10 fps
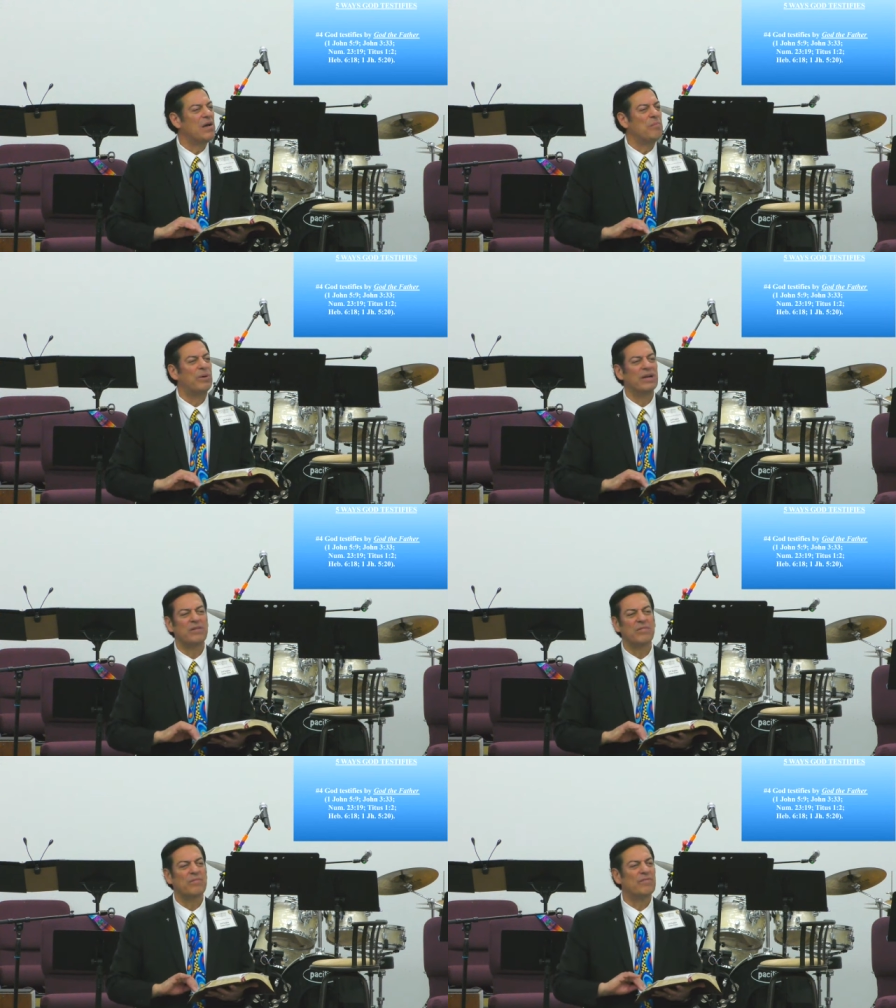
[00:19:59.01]
but
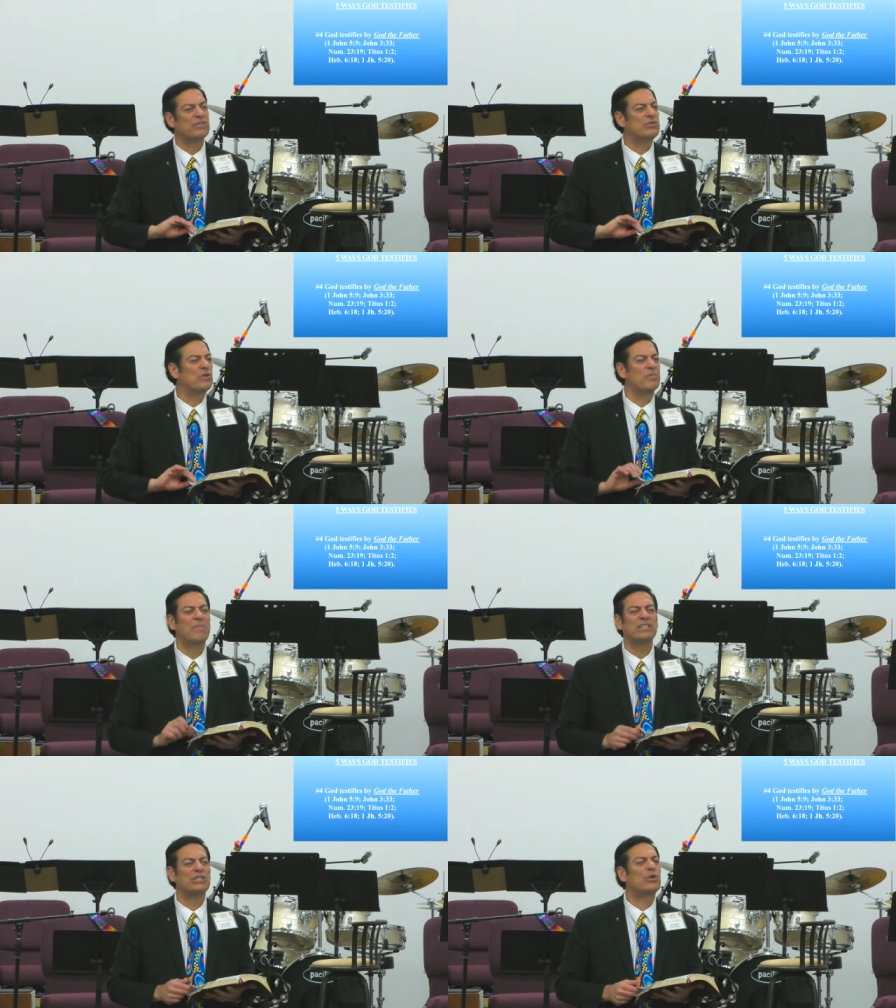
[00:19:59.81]
to a
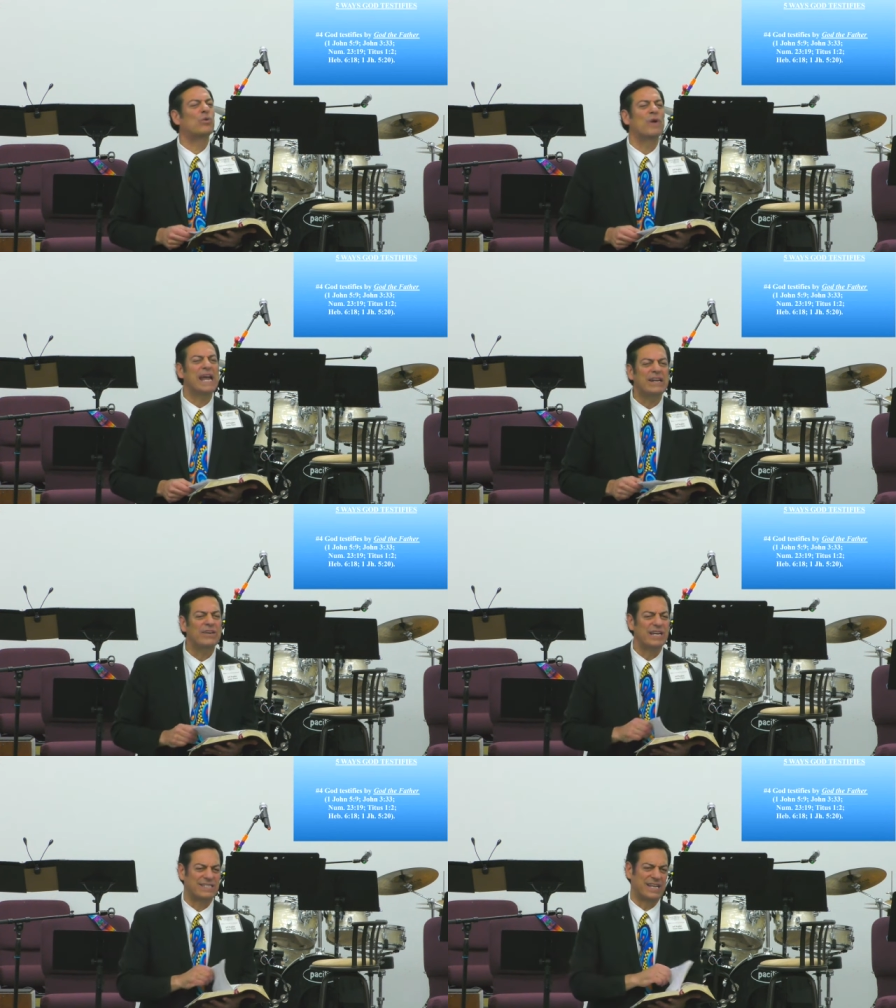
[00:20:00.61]
much greater
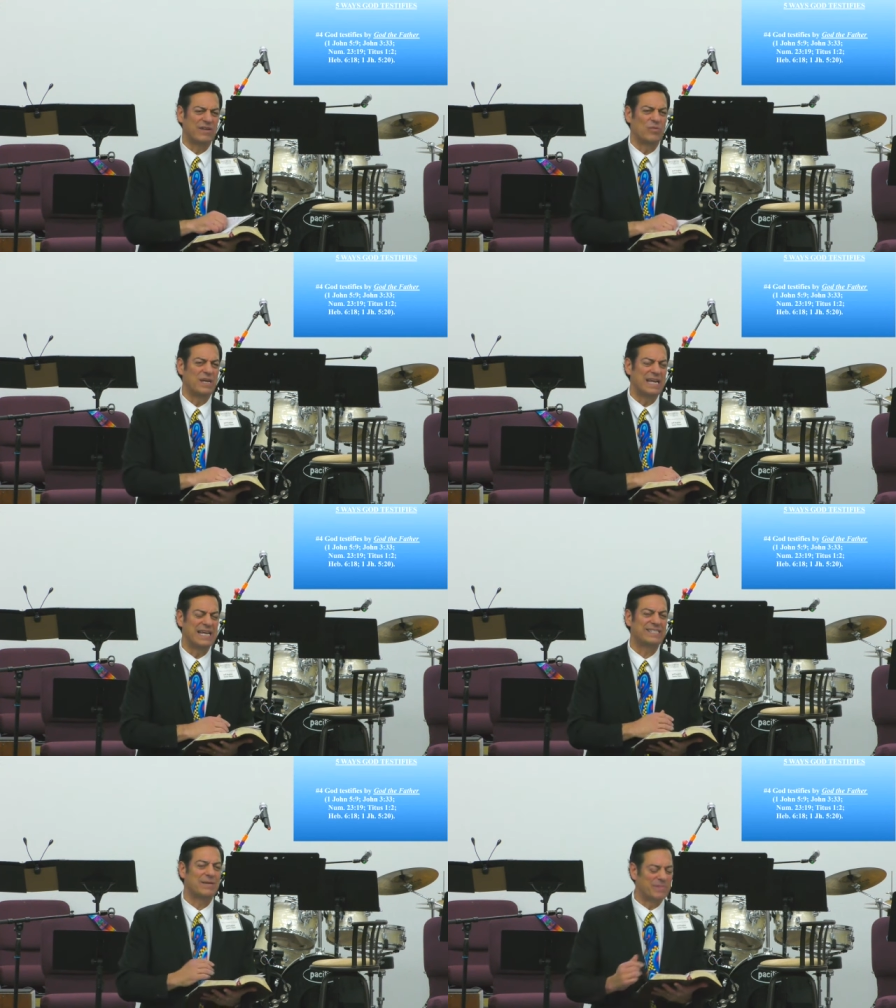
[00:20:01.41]
extent, we
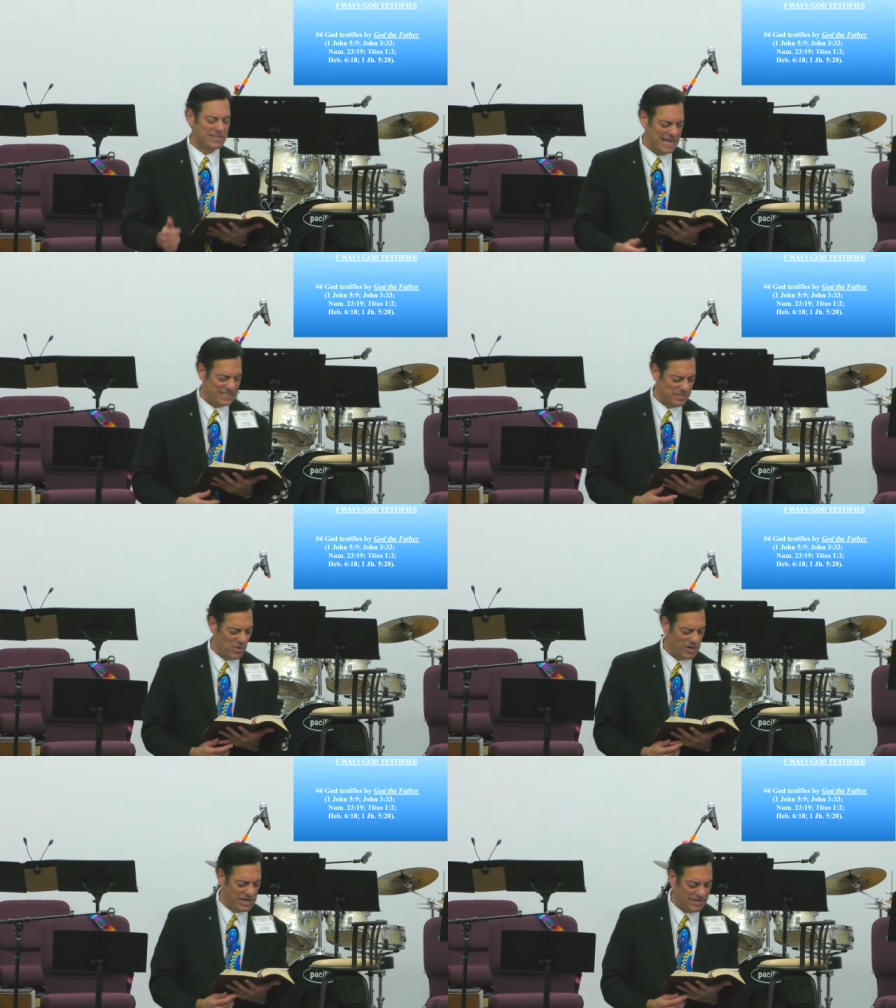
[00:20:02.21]
accept the
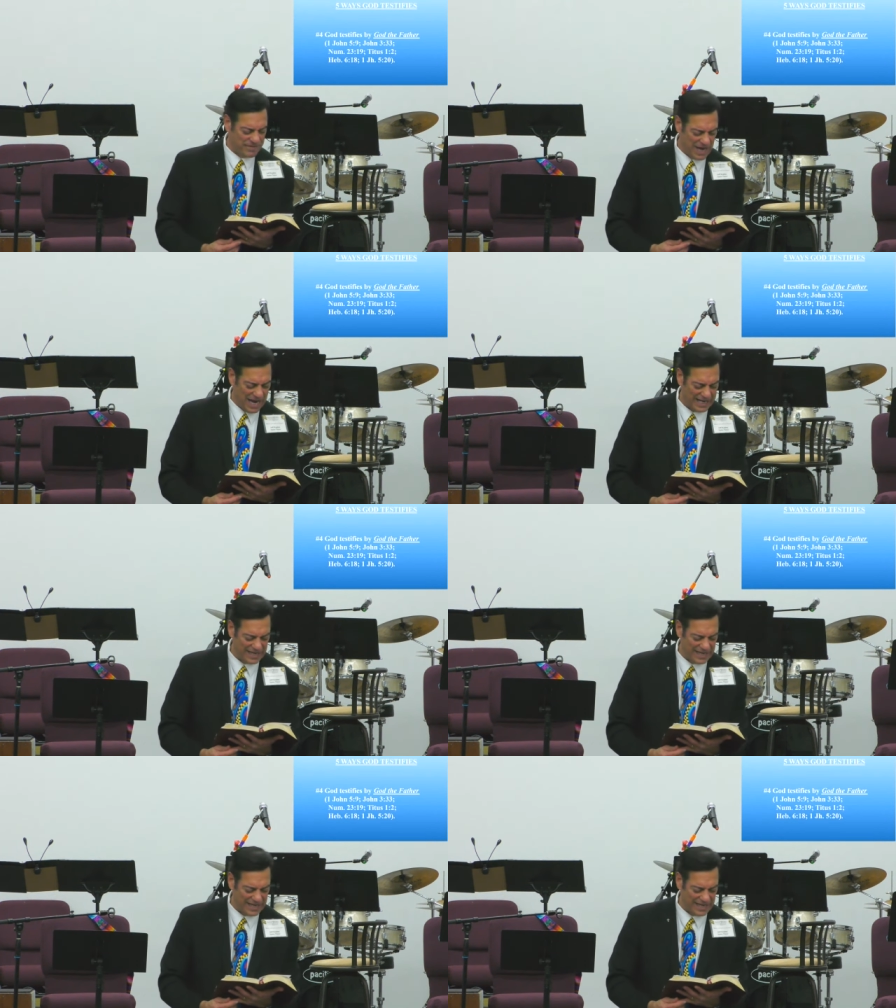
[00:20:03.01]
testimony of God.